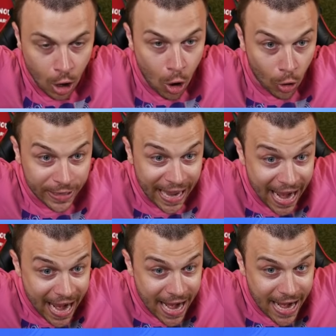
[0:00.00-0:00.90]

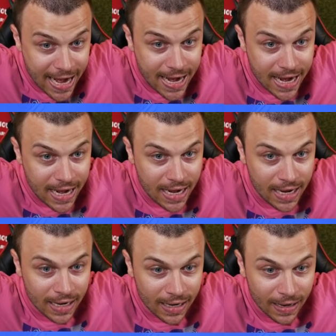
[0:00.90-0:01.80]
Okay.
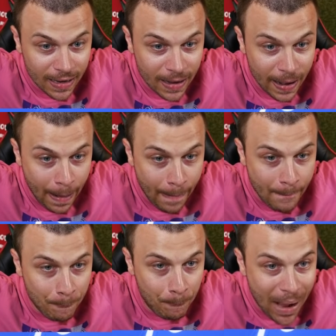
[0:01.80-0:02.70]

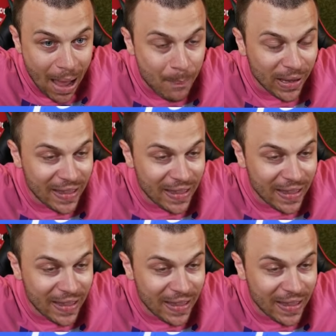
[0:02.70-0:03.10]
Pepe